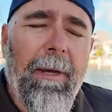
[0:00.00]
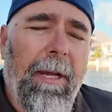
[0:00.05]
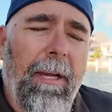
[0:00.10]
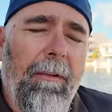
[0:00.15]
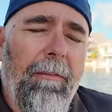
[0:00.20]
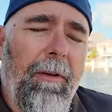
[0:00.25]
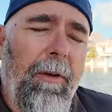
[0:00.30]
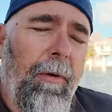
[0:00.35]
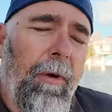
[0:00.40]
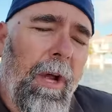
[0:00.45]
going to
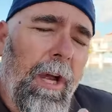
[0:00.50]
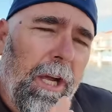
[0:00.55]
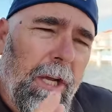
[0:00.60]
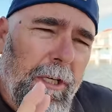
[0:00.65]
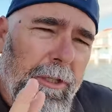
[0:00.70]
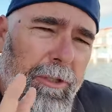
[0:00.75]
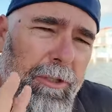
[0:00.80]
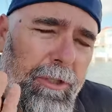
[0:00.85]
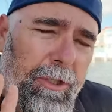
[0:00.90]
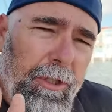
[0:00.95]
give you
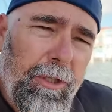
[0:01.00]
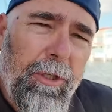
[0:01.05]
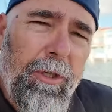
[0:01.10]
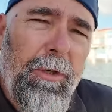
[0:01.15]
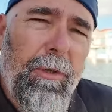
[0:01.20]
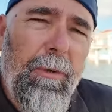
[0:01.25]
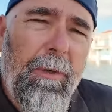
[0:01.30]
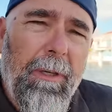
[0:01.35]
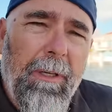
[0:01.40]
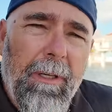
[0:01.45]

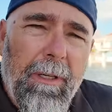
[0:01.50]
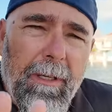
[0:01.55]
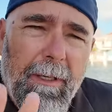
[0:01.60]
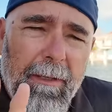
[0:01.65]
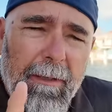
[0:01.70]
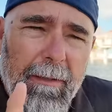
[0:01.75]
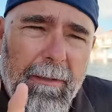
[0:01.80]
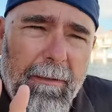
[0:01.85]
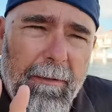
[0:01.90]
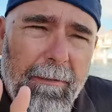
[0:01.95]
two
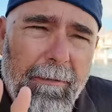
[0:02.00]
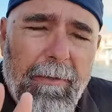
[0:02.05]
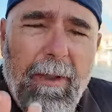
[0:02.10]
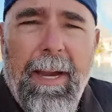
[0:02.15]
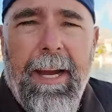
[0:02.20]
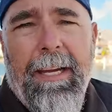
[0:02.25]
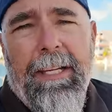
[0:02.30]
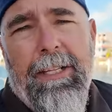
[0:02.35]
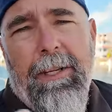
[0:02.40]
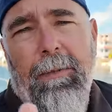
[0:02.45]

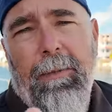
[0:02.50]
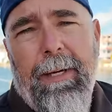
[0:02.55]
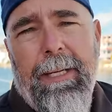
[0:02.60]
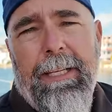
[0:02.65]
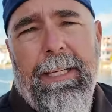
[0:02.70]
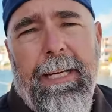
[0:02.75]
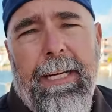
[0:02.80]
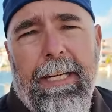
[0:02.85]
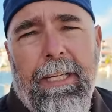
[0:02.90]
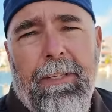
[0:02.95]
things that we
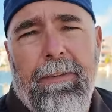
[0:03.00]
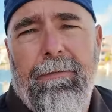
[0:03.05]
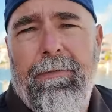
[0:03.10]
teach,